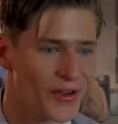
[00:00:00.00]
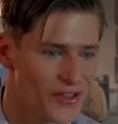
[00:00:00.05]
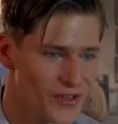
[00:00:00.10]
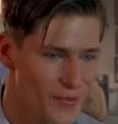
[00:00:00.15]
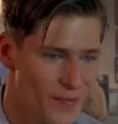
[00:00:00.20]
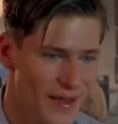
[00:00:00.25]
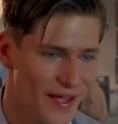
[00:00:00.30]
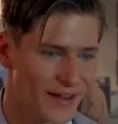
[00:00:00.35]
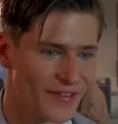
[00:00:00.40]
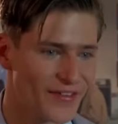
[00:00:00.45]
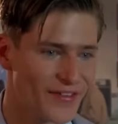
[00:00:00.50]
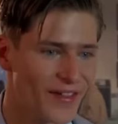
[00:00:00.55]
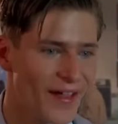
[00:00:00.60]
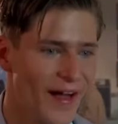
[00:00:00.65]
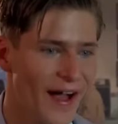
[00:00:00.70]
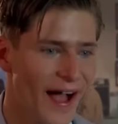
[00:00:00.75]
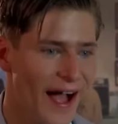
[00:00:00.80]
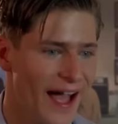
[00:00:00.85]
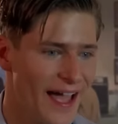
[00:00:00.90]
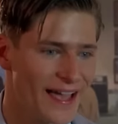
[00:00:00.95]
George McFly,
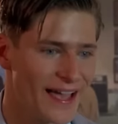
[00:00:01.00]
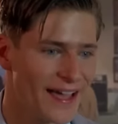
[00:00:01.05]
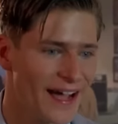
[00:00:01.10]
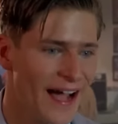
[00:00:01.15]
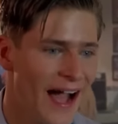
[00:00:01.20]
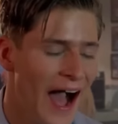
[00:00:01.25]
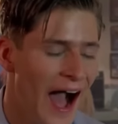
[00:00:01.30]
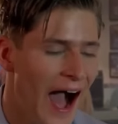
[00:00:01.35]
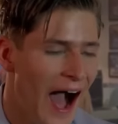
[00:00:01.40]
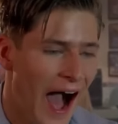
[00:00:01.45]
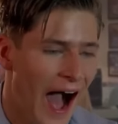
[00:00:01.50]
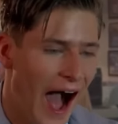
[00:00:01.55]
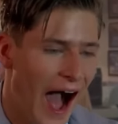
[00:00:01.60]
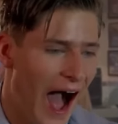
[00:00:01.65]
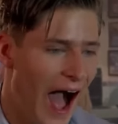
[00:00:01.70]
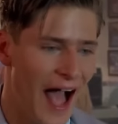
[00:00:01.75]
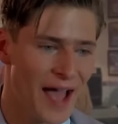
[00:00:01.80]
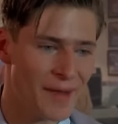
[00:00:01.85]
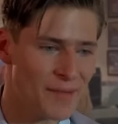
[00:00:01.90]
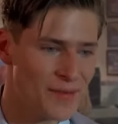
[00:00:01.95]

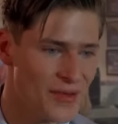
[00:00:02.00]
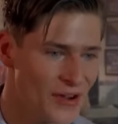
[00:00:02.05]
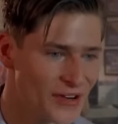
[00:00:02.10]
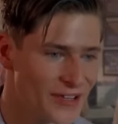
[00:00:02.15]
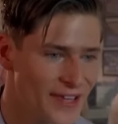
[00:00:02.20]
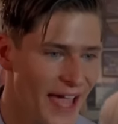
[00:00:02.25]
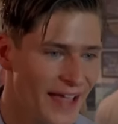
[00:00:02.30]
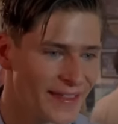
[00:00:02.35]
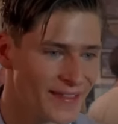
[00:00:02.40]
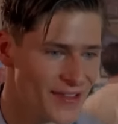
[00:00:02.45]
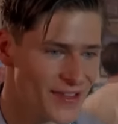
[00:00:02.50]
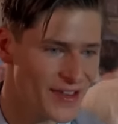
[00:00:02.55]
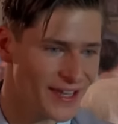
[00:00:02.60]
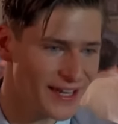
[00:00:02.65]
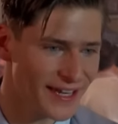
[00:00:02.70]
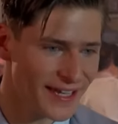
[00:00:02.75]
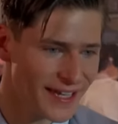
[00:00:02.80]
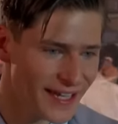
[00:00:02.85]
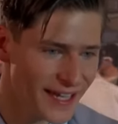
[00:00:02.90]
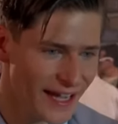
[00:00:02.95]
I'm your
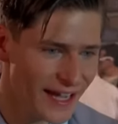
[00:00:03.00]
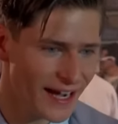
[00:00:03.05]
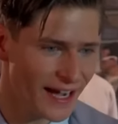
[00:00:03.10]
density.